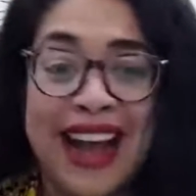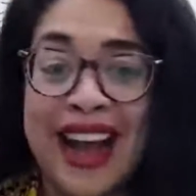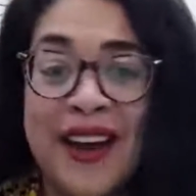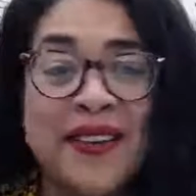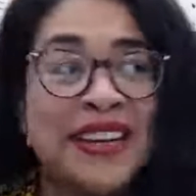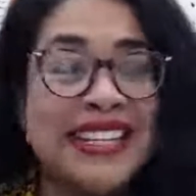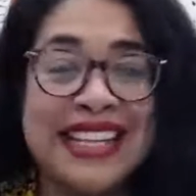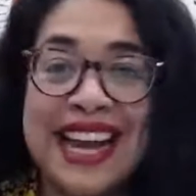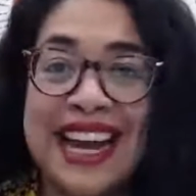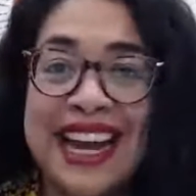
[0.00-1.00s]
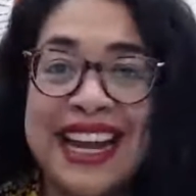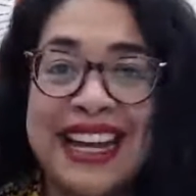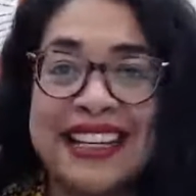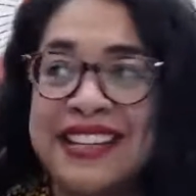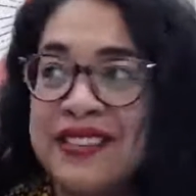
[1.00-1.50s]
I always say
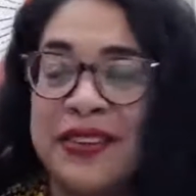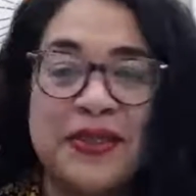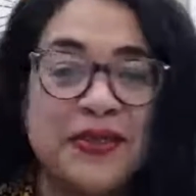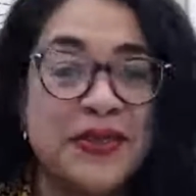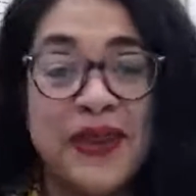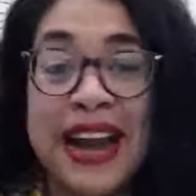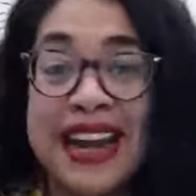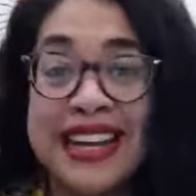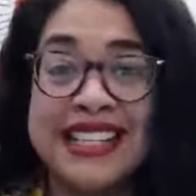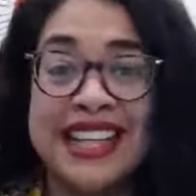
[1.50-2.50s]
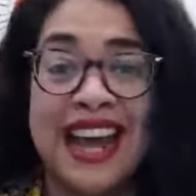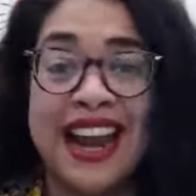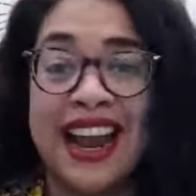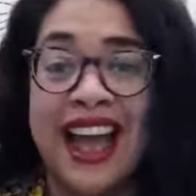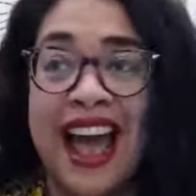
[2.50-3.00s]
in different ways,
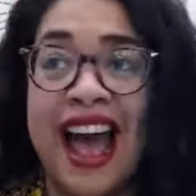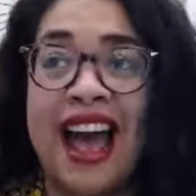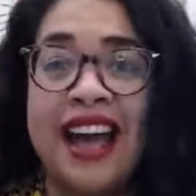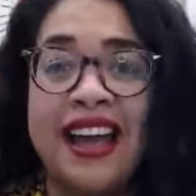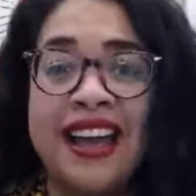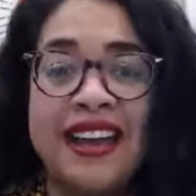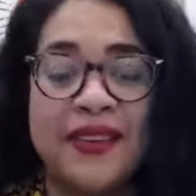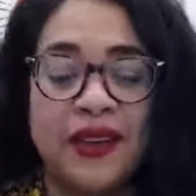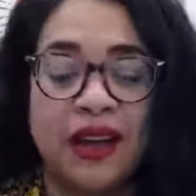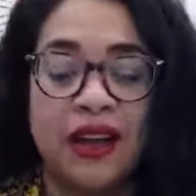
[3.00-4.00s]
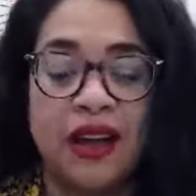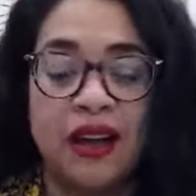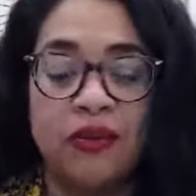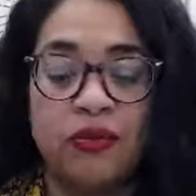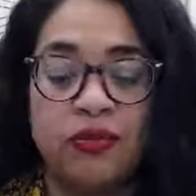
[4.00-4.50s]
that I
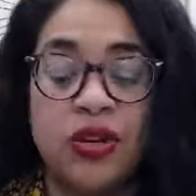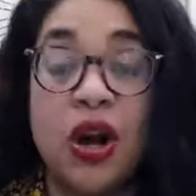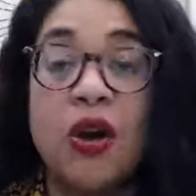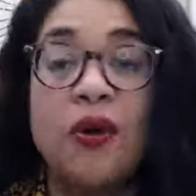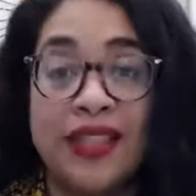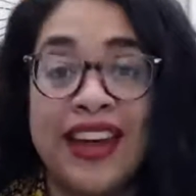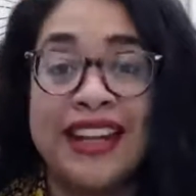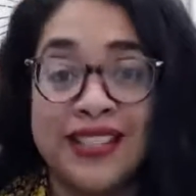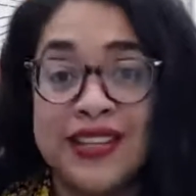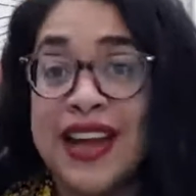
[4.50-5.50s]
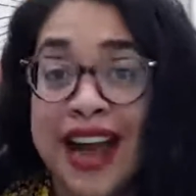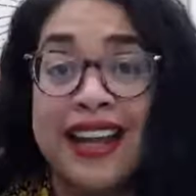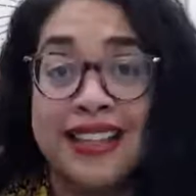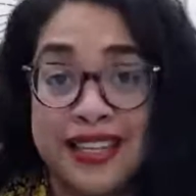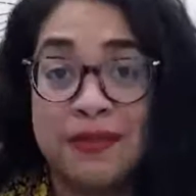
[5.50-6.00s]
know that it's not
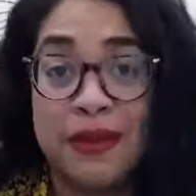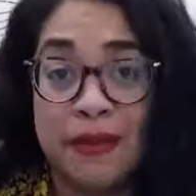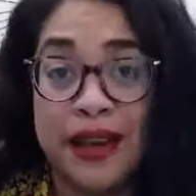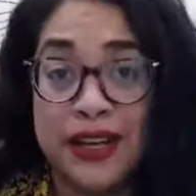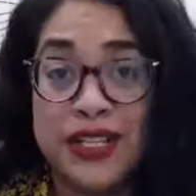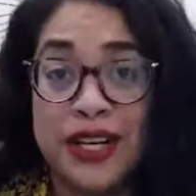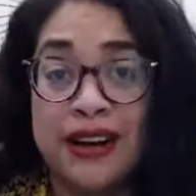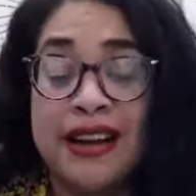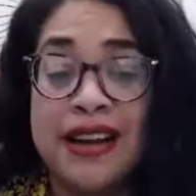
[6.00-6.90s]
easy to be a manager.